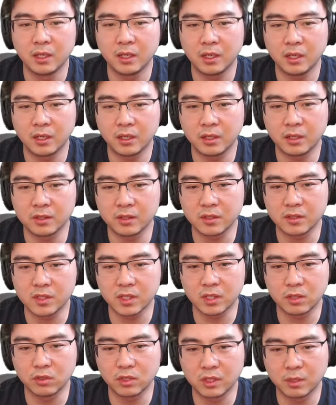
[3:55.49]
the
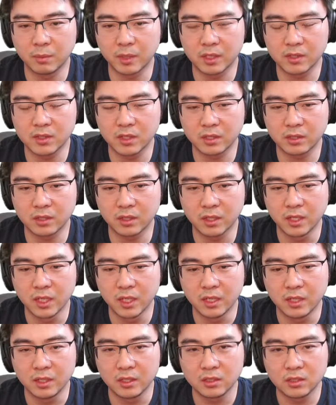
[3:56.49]
Security Command Center.
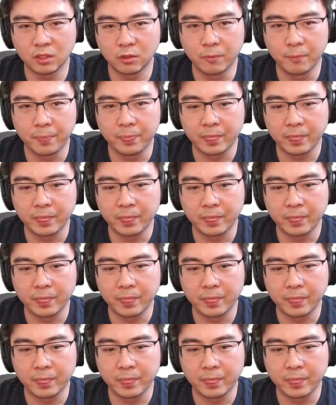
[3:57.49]
So